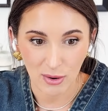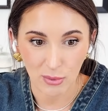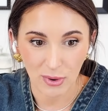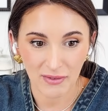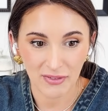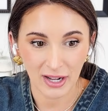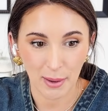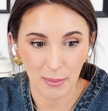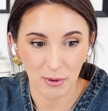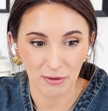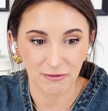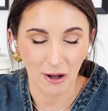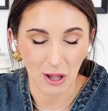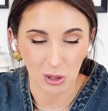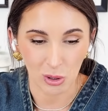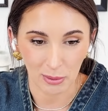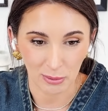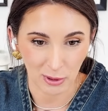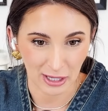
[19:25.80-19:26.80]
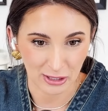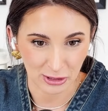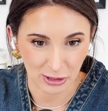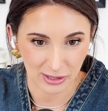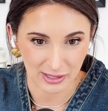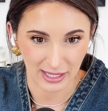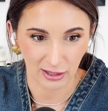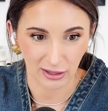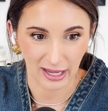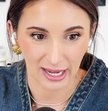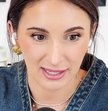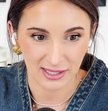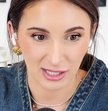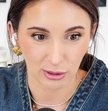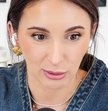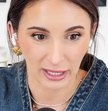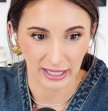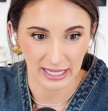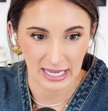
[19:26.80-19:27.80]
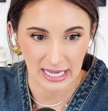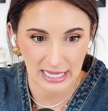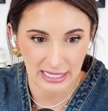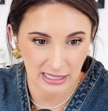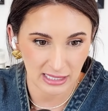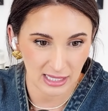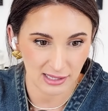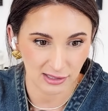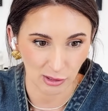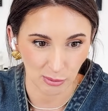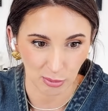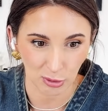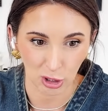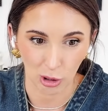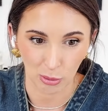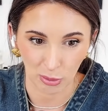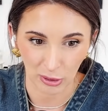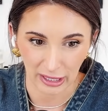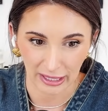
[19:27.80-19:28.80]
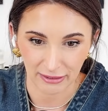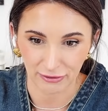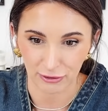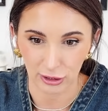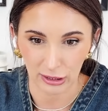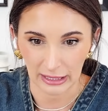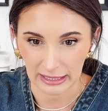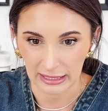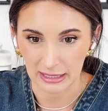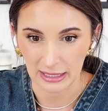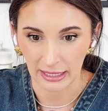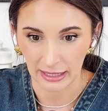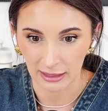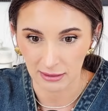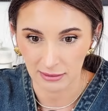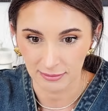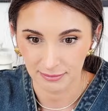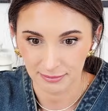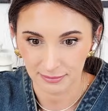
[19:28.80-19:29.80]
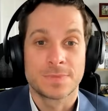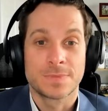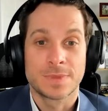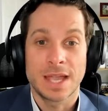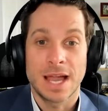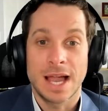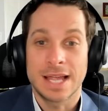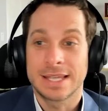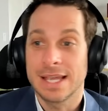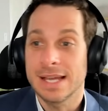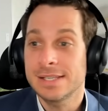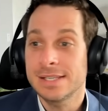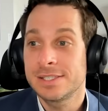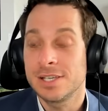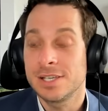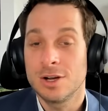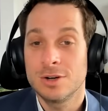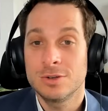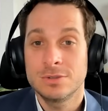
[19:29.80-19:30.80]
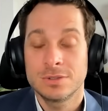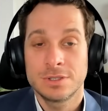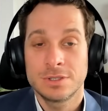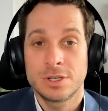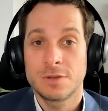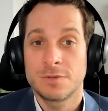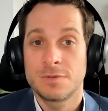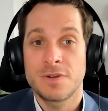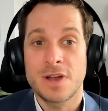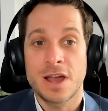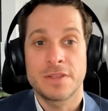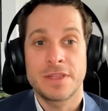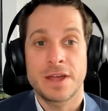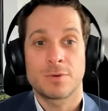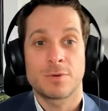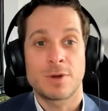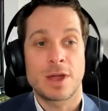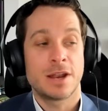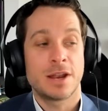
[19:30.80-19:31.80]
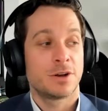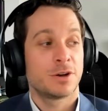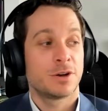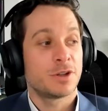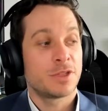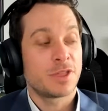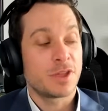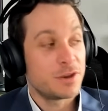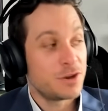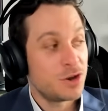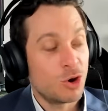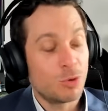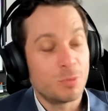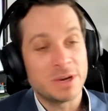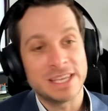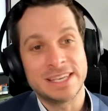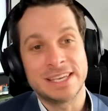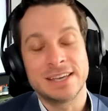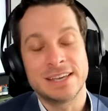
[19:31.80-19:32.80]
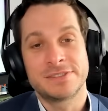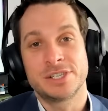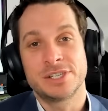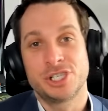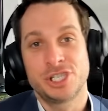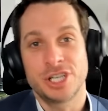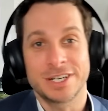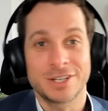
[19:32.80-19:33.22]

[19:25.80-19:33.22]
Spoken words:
We have a couple follow-up questions that I'll ask you, like, is this appropriate for LinkedIn? I guess so. You can file that right under the nobody gives a shit